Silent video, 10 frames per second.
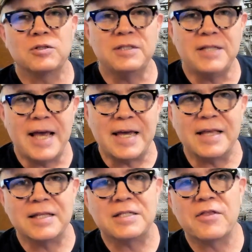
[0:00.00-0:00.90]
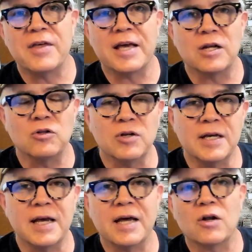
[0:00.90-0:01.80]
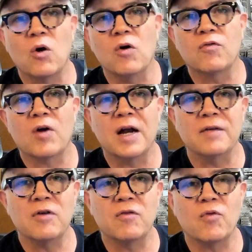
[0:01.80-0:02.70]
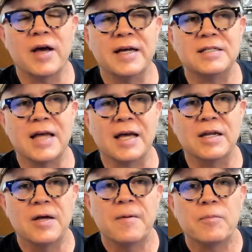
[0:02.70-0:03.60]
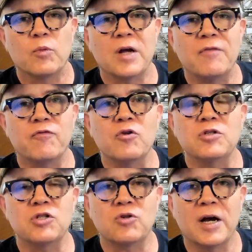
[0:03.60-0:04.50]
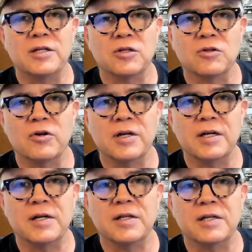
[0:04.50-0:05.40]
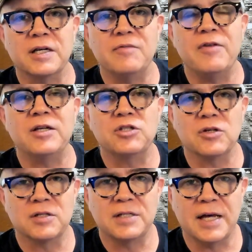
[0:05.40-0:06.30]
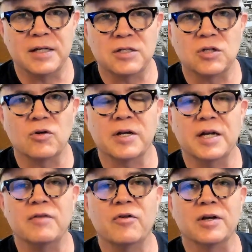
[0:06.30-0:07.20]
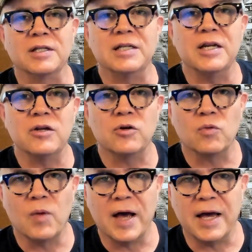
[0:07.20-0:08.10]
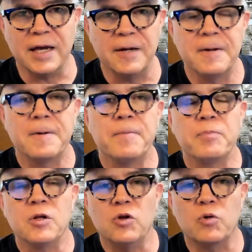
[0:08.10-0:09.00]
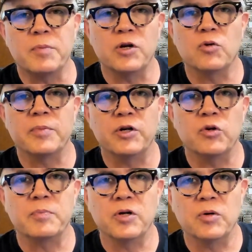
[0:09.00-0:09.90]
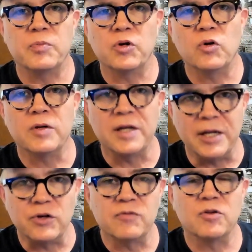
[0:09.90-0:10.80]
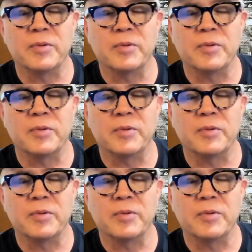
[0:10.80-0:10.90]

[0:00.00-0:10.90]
taking this thing and looking at it in a whole variety of ways. And when I first tried to learn it in the conventional sense, learning in a very linear way, note by note by note by note by note, and then interval by